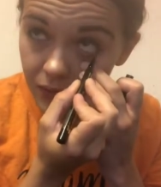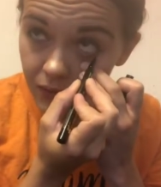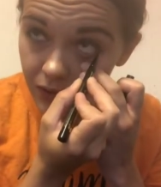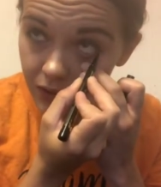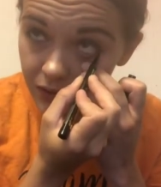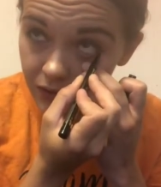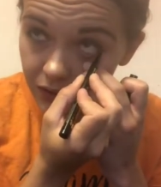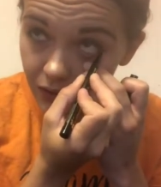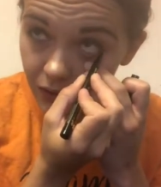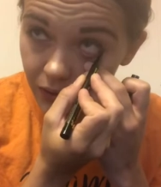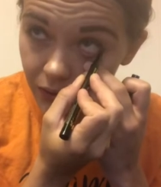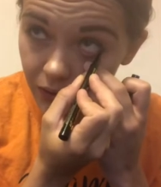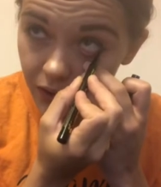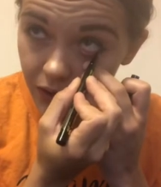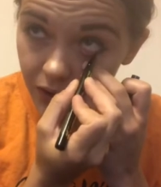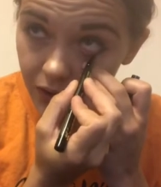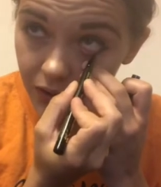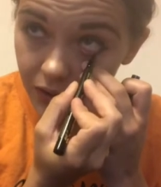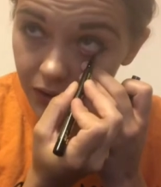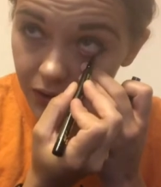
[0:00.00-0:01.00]
Don't
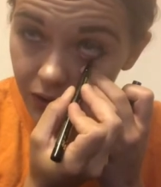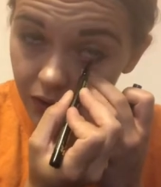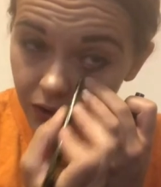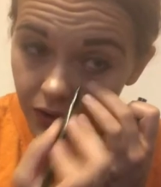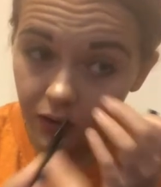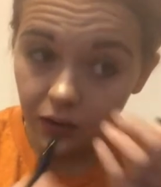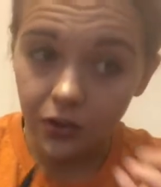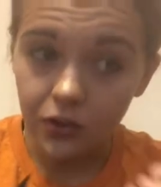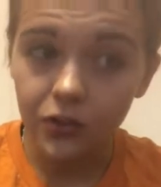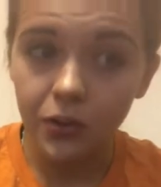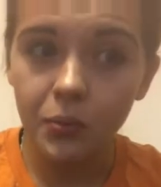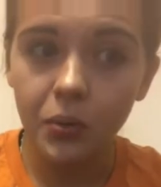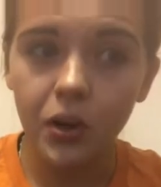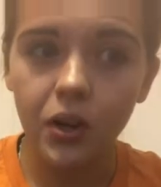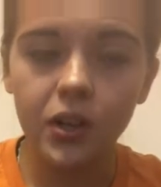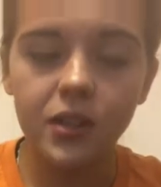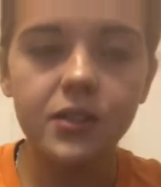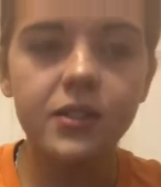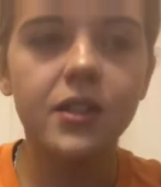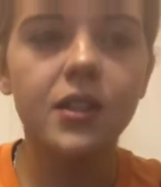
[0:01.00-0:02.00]
worry. There's a
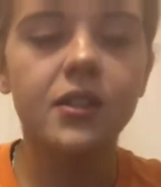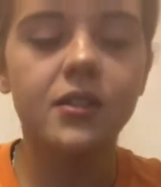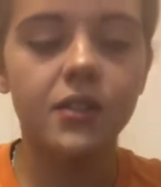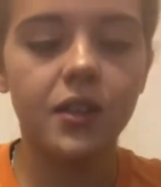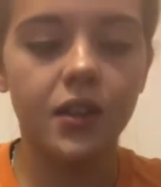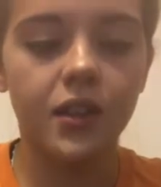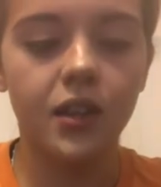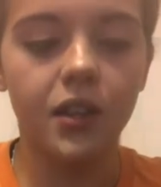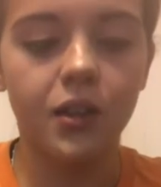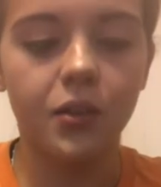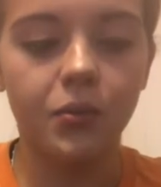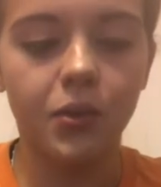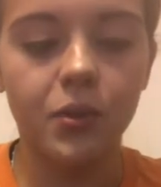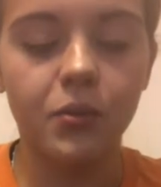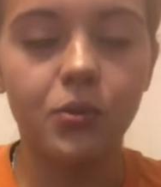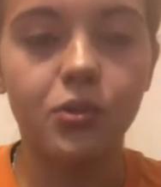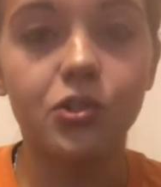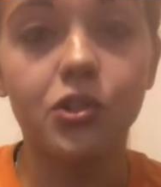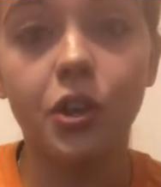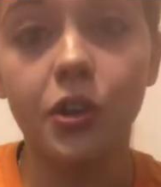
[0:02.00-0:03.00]
process, and we will
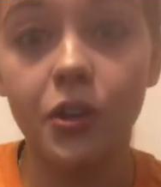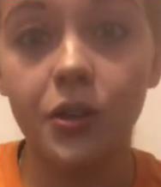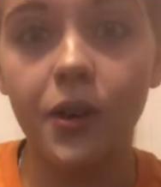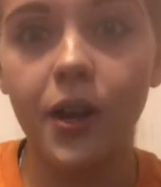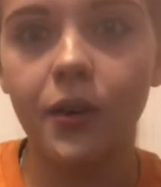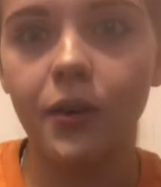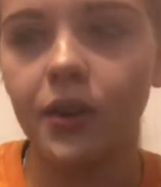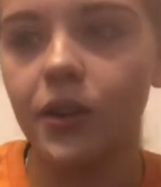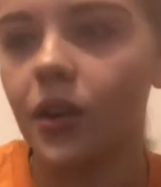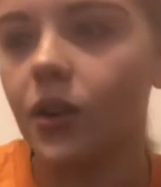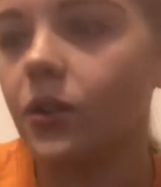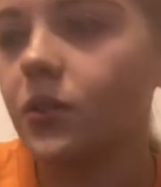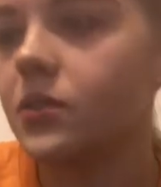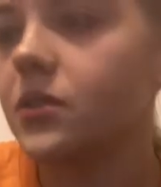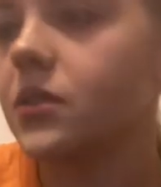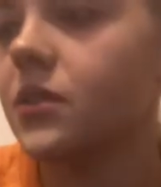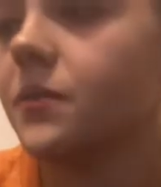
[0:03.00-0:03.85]
show you how it goes.